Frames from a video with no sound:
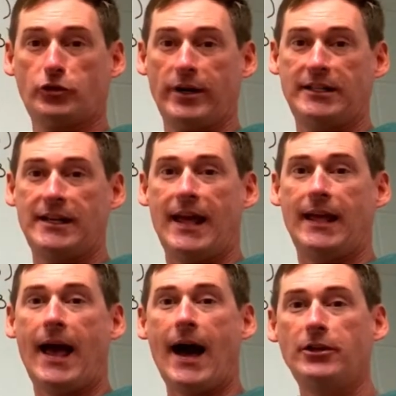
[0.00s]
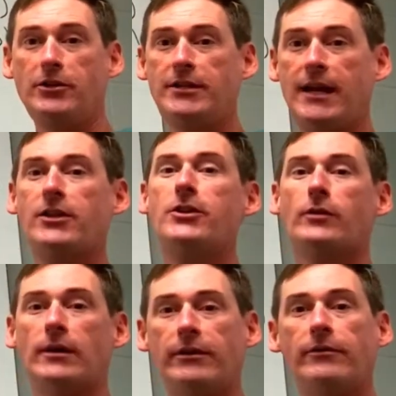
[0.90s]
trick today. How do you take the
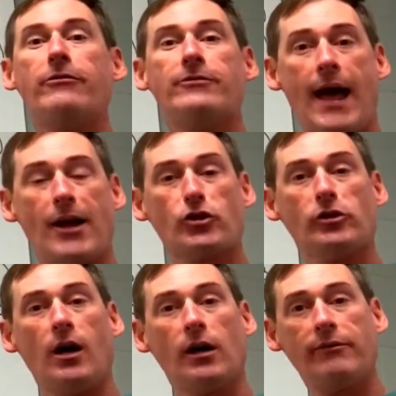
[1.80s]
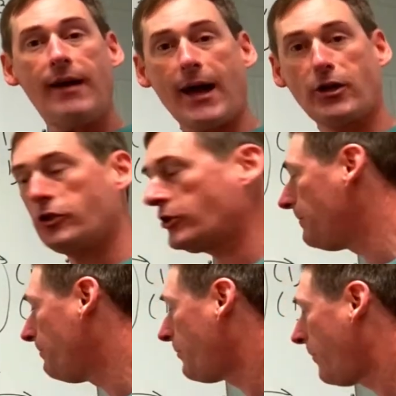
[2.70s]
derivative of natural log of x?
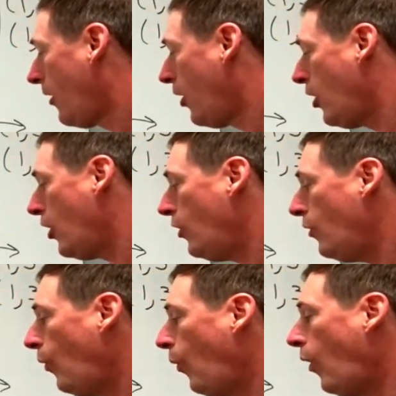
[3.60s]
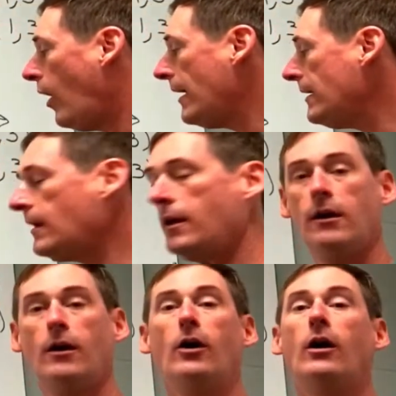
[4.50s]

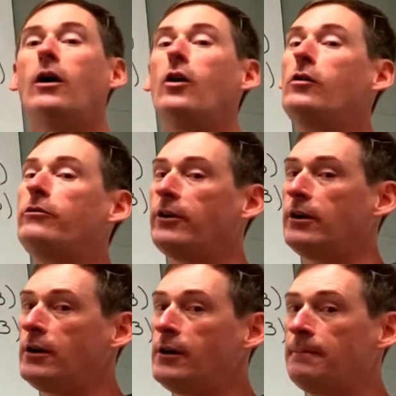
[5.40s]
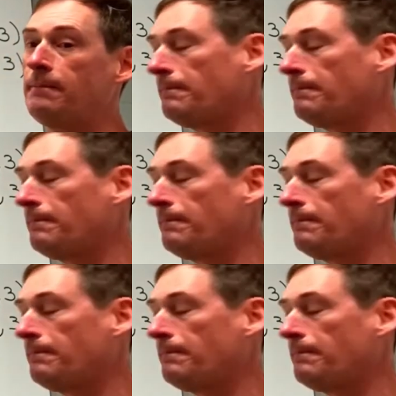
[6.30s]
1 over